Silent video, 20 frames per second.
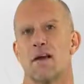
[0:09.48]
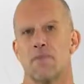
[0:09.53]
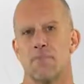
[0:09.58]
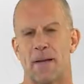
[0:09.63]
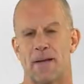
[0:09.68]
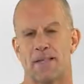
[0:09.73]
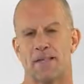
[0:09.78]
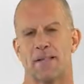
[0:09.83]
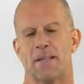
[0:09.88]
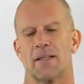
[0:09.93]

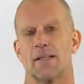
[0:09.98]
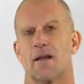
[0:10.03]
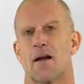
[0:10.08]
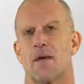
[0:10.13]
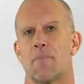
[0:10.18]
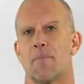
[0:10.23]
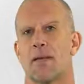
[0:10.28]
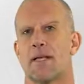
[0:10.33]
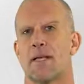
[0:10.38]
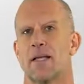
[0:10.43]
basic
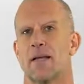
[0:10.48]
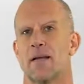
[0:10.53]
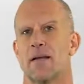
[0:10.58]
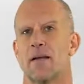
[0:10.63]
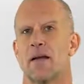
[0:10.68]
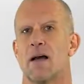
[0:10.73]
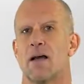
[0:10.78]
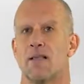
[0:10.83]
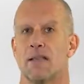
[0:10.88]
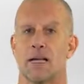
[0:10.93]
topic in
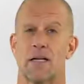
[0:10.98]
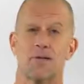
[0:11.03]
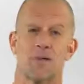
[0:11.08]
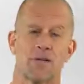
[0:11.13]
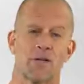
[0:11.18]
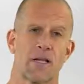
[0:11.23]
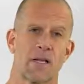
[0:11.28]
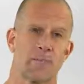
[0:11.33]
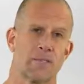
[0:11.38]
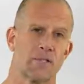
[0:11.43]

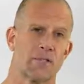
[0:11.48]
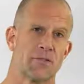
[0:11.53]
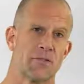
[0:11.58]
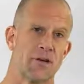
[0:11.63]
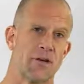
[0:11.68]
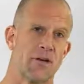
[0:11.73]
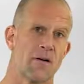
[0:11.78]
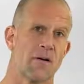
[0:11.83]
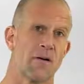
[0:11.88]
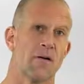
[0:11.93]

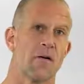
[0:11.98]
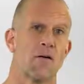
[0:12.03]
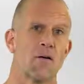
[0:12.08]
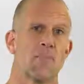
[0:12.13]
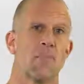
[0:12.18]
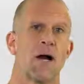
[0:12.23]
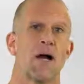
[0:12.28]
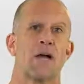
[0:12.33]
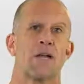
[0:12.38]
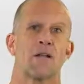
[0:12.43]
electrochemistry or, or
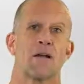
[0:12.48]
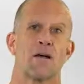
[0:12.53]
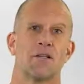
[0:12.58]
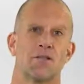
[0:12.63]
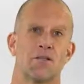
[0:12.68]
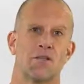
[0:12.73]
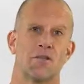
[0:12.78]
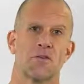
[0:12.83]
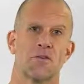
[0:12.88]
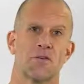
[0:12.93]

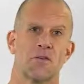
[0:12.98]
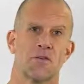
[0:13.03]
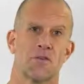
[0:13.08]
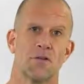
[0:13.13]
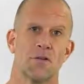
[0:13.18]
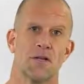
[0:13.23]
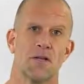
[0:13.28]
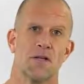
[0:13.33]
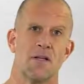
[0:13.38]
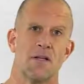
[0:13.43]

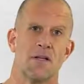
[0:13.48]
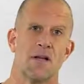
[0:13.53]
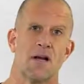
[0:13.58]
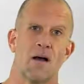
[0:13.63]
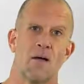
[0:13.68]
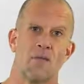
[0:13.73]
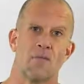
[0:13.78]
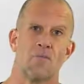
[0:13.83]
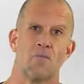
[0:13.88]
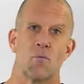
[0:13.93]
biological
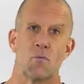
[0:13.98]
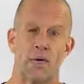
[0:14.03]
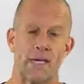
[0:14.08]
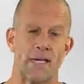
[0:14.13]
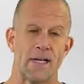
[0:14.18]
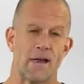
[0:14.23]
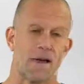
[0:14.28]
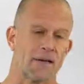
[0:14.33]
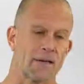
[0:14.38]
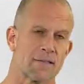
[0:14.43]
uh,
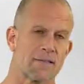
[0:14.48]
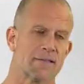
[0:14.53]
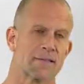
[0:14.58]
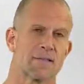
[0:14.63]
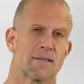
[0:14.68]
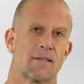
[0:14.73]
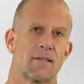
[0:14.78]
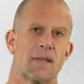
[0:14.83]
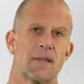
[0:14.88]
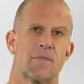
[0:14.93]

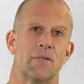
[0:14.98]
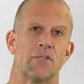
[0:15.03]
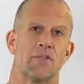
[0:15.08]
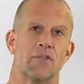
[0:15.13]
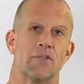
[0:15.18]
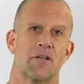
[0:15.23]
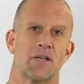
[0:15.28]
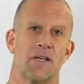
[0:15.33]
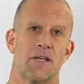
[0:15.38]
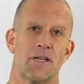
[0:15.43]
redox
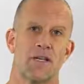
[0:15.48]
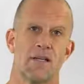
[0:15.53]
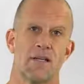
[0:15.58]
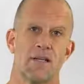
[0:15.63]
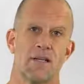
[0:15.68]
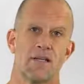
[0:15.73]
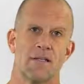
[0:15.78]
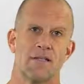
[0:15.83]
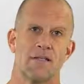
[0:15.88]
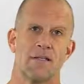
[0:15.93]
chemistry
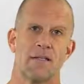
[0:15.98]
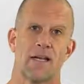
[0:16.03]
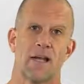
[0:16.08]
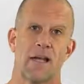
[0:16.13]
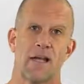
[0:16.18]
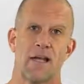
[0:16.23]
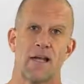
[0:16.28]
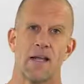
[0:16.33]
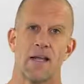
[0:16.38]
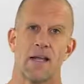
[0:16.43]

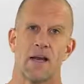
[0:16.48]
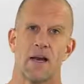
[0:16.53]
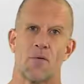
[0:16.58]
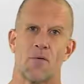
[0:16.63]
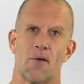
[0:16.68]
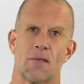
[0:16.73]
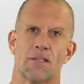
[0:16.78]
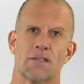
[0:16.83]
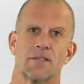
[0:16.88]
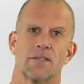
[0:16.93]
today. And I
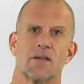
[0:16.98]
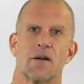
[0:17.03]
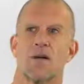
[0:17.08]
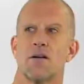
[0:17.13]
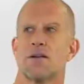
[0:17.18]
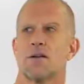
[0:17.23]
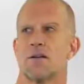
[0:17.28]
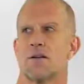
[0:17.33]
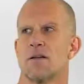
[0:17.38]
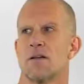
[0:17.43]
want to
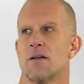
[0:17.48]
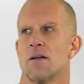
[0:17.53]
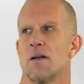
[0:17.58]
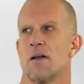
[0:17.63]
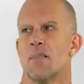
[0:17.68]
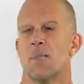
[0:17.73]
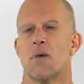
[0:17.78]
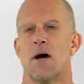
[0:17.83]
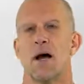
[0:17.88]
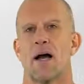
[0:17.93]
start
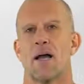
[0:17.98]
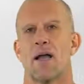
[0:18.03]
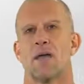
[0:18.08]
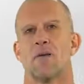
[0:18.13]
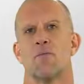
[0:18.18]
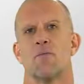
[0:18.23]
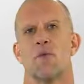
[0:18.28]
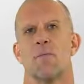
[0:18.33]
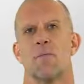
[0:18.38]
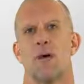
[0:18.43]
by
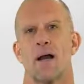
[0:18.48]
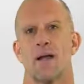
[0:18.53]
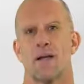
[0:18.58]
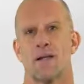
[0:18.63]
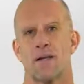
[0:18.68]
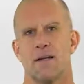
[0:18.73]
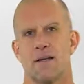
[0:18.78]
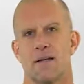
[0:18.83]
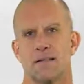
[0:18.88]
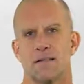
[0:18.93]

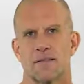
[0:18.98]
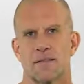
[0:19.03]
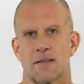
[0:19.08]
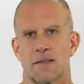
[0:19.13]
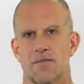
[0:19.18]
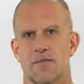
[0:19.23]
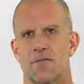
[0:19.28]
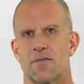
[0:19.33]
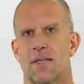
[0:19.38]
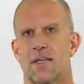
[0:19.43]
reminding us
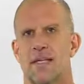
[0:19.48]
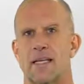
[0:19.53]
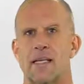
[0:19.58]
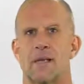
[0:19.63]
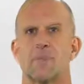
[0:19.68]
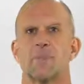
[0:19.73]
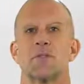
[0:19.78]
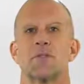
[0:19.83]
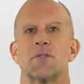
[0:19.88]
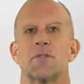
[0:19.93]
of
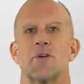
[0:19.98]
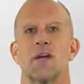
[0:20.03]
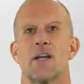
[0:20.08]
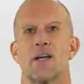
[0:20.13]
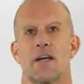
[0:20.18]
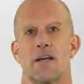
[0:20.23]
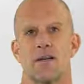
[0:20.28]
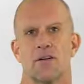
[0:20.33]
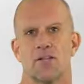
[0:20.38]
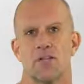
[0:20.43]
Gibbs
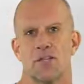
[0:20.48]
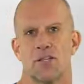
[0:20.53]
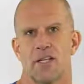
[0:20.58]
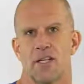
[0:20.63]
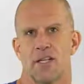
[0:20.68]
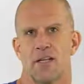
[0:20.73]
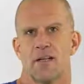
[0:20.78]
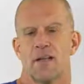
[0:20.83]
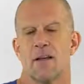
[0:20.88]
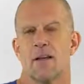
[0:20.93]
free
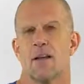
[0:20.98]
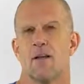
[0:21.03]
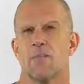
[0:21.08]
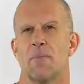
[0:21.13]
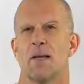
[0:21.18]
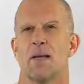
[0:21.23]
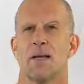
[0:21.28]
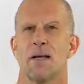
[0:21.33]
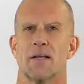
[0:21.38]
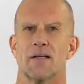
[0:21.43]
energy
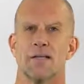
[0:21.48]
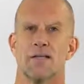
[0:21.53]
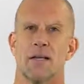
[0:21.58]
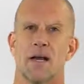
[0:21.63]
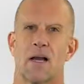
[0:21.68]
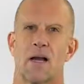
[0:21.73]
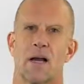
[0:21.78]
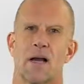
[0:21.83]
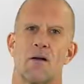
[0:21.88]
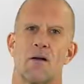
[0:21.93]
because
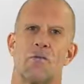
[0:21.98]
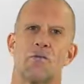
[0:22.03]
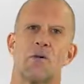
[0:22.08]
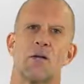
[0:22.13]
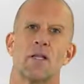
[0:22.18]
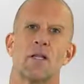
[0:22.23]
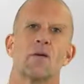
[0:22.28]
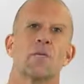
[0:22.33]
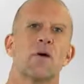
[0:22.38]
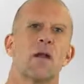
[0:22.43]

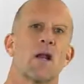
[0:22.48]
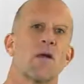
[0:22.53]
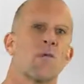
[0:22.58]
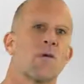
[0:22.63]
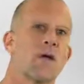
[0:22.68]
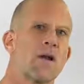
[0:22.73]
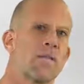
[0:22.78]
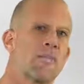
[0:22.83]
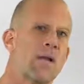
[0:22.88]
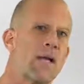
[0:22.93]
really what I
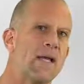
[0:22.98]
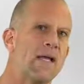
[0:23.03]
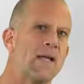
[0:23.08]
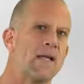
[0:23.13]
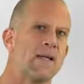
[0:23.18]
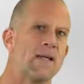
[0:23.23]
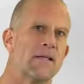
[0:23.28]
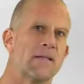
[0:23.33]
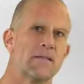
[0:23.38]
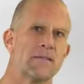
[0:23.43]
want to
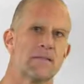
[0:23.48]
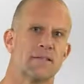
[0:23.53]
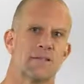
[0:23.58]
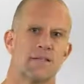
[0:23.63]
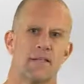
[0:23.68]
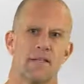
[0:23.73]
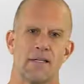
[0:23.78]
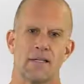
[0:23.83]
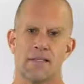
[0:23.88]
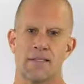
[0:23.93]
make is,
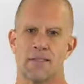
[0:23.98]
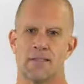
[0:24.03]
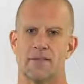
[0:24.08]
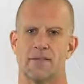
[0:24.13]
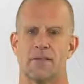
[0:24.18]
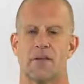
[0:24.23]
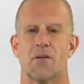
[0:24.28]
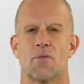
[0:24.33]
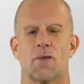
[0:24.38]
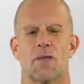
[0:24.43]

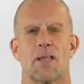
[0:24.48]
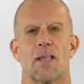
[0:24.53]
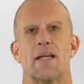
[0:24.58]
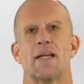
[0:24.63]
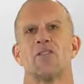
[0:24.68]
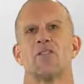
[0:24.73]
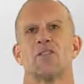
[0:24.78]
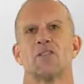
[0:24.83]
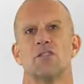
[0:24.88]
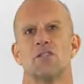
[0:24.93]
is a
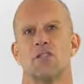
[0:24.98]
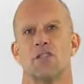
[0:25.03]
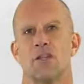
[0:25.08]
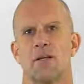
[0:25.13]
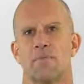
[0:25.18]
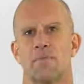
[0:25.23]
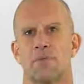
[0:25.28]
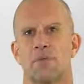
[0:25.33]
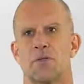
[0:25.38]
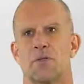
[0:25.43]

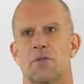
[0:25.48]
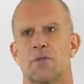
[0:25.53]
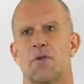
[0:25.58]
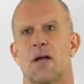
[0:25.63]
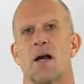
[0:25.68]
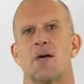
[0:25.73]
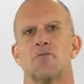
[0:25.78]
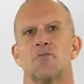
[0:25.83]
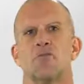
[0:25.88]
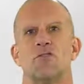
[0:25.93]
relationship to
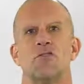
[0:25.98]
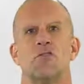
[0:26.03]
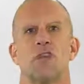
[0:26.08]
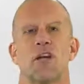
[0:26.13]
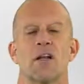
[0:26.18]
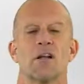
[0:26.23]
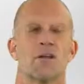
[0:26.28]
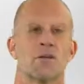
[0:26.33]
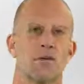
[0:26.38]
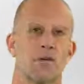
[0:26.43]
how
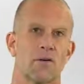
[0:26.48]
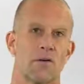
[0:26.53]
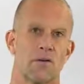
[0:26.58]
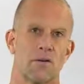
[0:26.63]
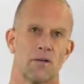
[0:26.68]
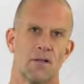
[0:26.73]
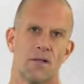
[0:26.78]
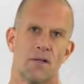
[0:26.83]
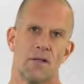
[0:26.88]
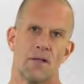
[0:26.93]

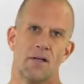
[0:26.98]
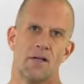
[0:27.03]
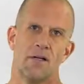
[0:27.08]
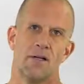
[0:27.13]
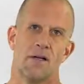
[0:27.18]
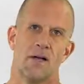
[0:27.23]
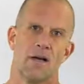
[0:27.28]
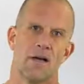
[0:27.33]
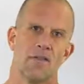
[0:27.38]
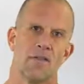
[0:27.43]
general
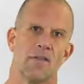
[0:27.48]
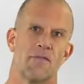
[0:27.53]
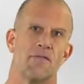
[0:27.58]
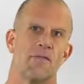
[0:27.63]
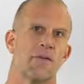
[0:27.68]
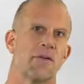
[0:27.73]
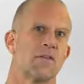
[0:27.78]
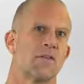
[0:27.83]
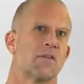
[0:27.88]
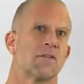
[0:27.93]
uh, the
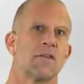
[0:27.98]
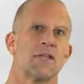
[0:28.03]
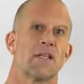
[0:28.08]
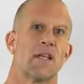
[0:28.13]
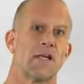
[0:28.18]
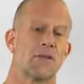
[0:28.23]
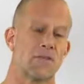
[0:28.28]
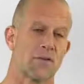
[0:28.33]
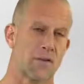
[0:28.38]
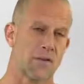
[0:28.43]
field of
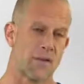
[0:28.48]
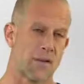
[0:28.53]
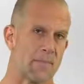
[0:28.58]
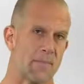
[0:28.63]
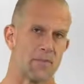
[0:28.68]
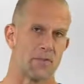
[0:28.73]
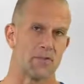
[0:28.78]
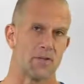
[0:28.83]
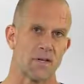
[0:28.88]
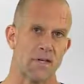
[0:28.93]

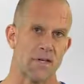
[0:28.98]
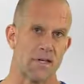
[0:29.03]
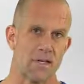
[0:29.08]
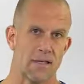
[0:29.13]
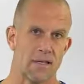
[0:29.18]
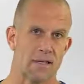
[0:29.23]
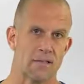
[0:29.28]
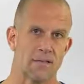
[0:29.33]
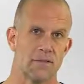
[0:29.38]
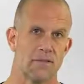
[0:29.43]
electrochemistry
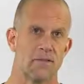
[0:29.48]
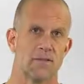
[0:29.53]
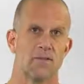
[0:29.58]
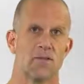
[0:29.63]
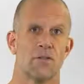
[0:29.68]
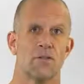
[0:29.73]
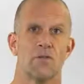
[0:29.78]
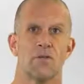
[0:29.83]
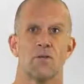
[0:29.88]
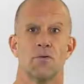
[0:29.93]
is
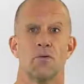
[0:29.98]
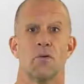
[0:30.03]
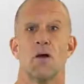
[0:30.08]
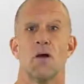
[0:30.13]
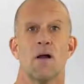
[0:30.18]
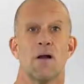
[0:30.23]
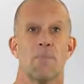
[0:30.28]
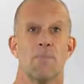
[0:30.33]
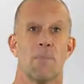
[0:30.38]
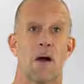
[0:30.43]
to
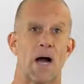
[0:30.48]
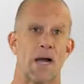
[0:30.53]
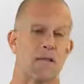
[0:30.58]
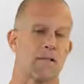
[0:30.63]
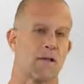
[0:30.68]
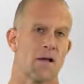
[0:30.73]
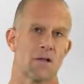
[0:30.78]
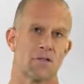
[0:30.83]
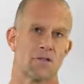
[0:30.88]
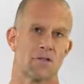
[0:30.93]

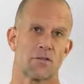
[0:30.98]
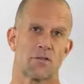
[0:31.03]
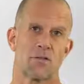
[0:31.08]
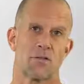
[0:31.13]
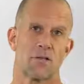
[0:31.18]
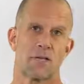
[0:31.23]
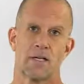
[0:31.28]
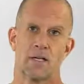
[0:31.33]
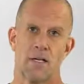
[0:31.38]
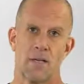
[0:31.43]

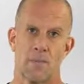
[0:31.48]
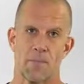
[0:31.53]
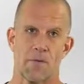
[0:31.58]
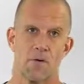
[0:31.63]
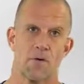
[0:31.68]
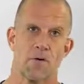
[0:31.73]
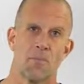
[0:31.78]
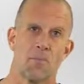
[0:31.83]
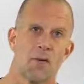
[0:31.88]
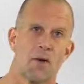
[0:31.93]
biological and
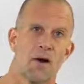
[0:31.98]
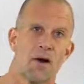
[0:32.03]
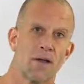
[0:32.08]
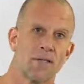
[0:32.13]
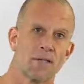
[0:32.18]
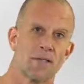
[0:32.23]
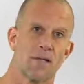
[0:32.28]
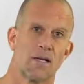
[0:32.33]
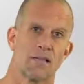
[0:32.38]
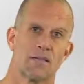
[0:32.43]
chemical
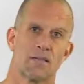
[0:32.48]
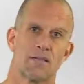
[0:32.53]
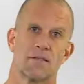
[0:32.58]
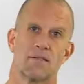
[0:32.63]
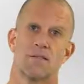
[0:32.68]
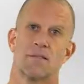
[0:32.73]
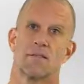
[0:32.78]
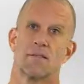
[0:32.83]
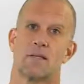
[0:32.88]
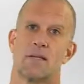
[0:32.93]

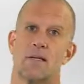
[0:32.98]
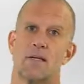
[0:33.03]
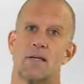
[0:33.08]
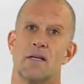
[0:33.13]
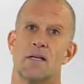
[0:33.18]
processes.